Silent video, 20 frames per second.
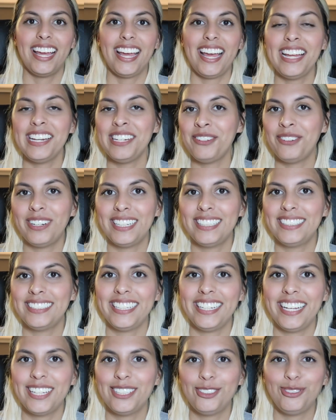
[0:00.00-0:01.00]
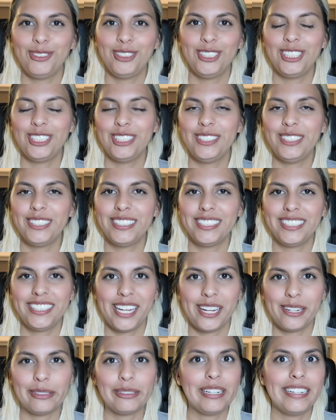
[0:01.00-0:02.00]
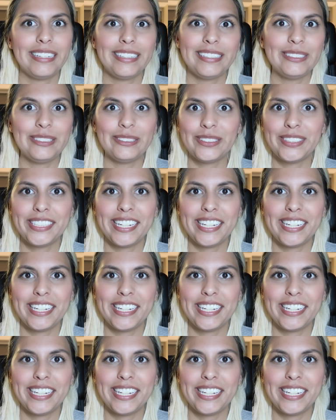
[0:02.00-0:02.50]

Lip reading: Anyways, I guess we should just get right into